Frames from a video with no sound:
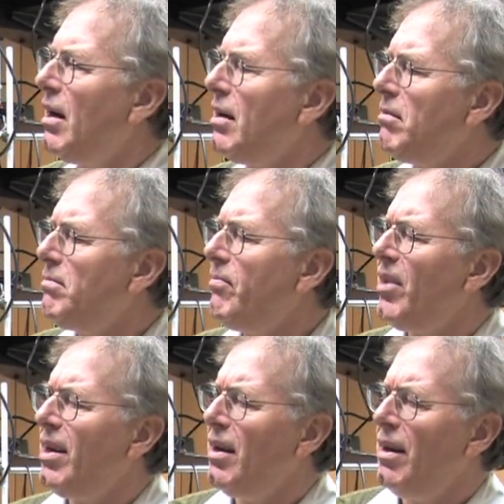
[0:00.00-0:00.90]
um,
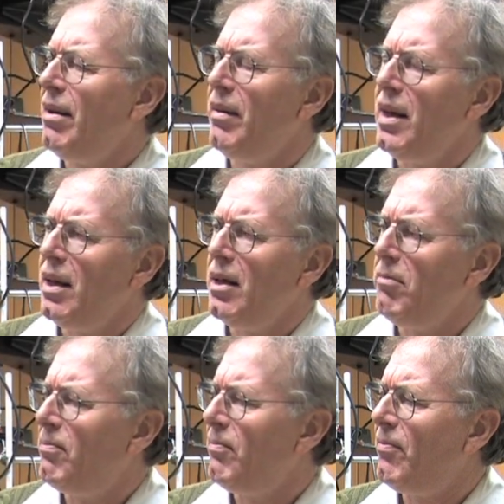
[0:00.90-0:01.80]

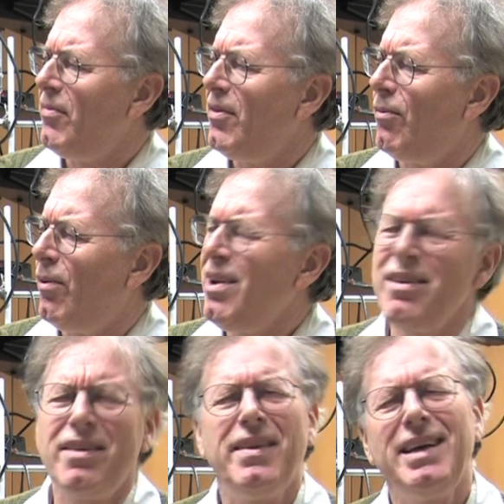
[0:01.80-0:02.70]
the one
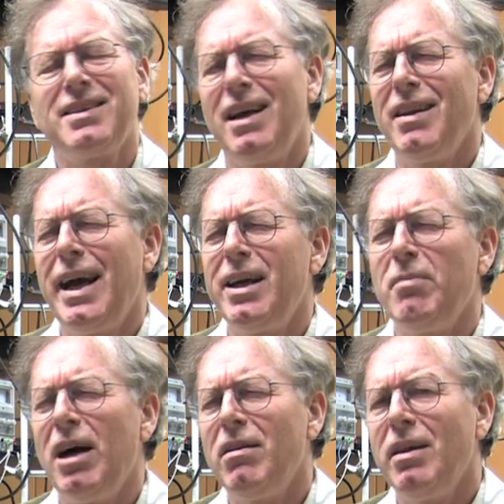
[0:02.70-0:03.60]
of the things I like
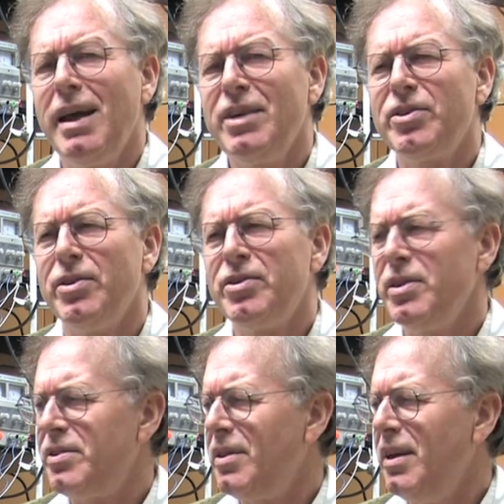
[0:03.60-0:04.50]
about lasers
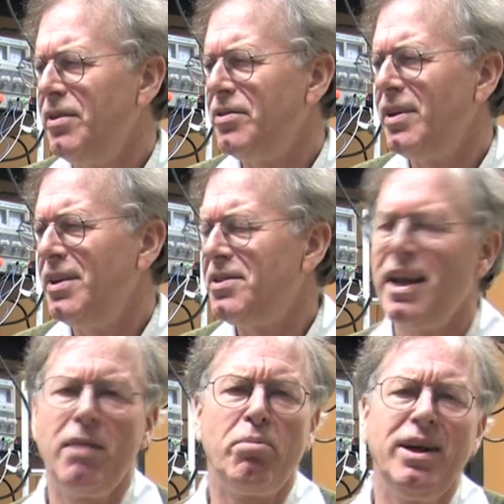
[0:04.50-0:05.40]
is is is
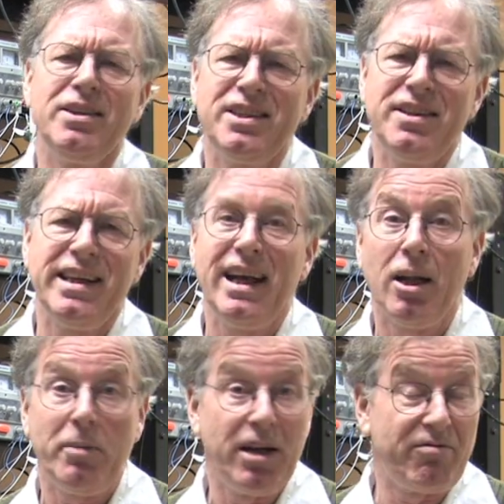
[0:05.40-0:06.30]
that it brings in the
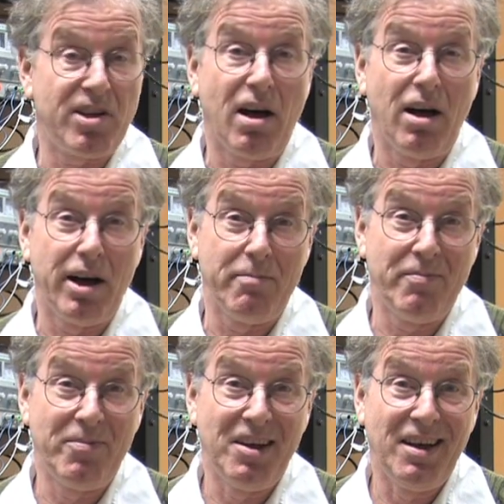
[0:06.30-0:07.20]
element of
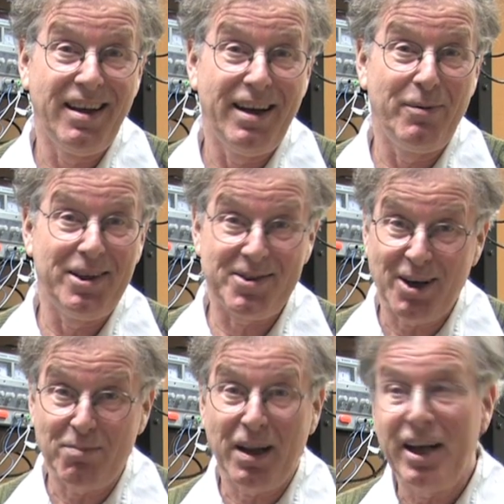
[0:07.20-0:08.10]
time, and when you
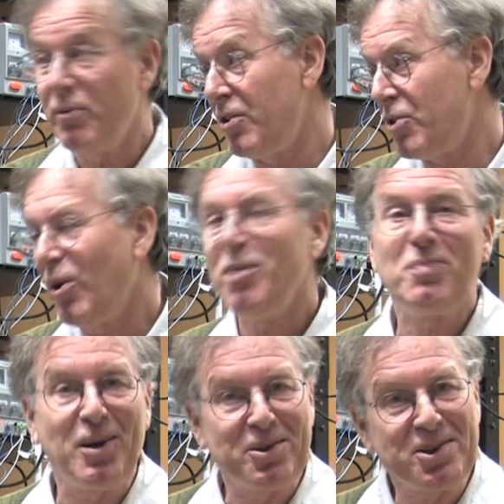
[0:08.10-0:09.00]
start playing with short
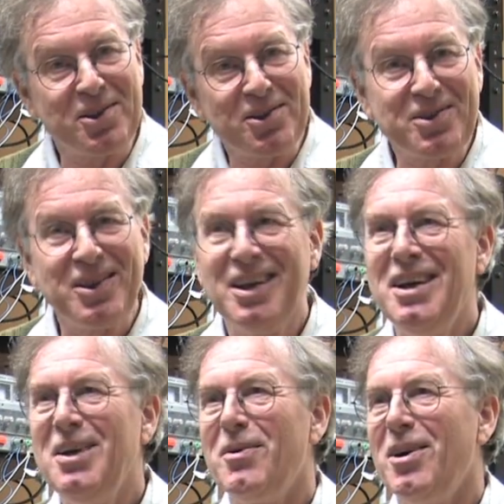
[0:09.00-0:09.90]
pulses,
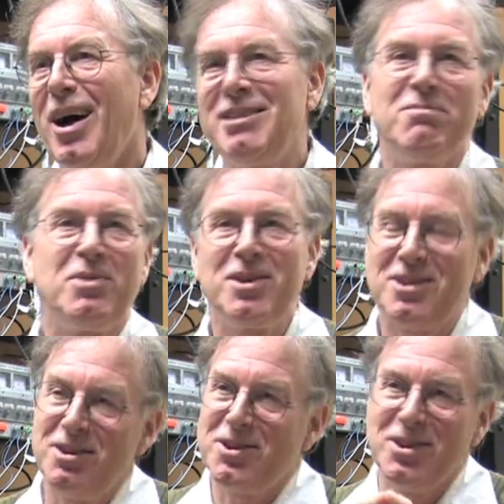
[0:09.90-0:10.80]
where
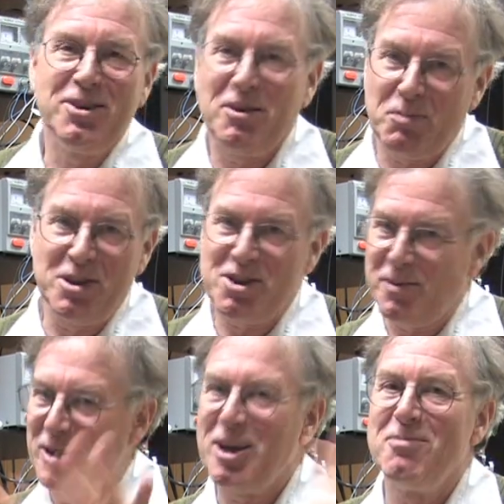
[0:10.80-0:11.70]
Heisenberg's uncertainty
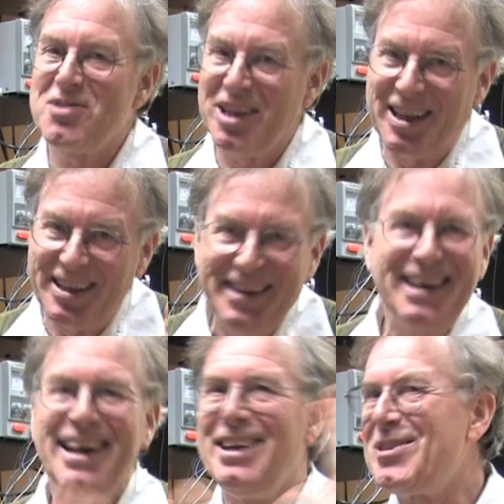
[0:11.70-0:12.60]
principle comes in,
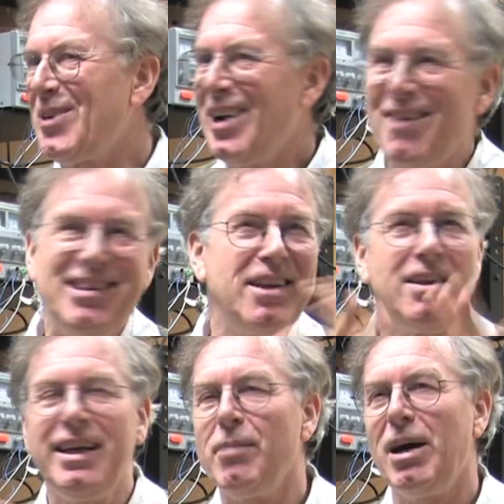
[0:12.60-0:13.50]
and you start having to
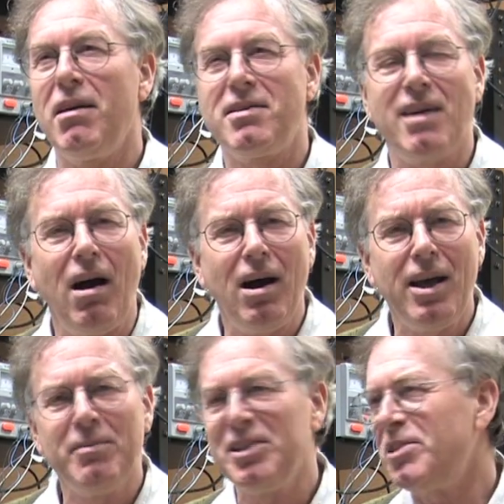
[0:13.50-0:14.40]
think about
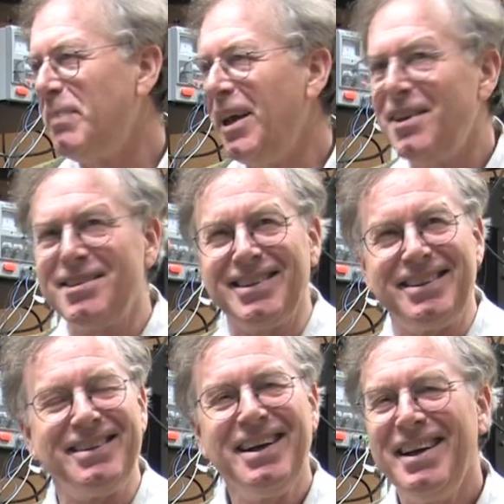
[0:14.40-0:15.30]
time and space
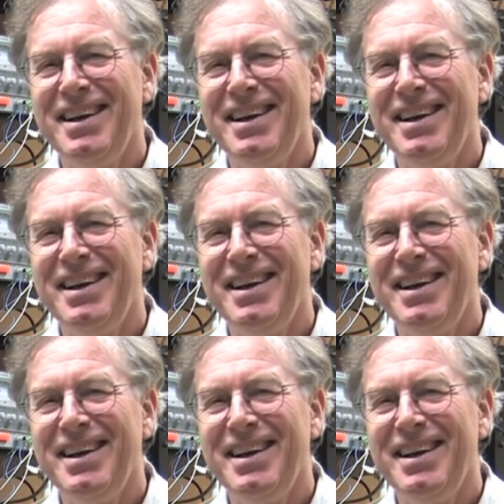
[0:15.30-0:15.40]
and,